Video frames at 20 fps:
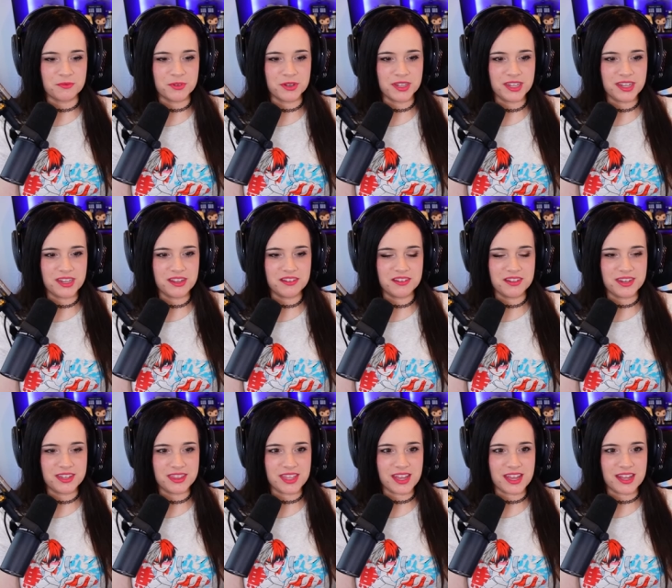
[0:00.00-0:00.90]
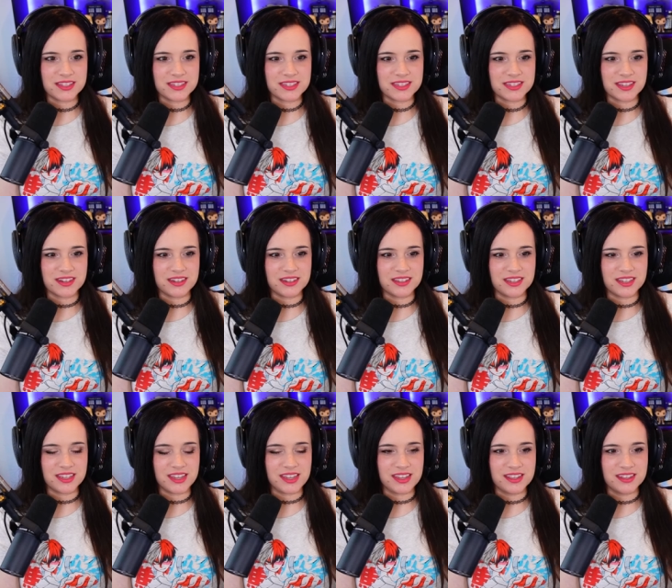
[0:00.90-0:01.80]
really good at that
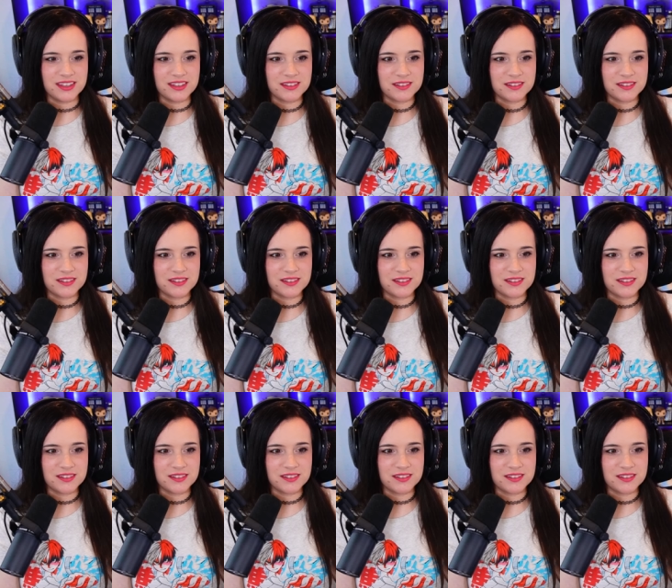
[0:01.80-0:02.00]
suddenly.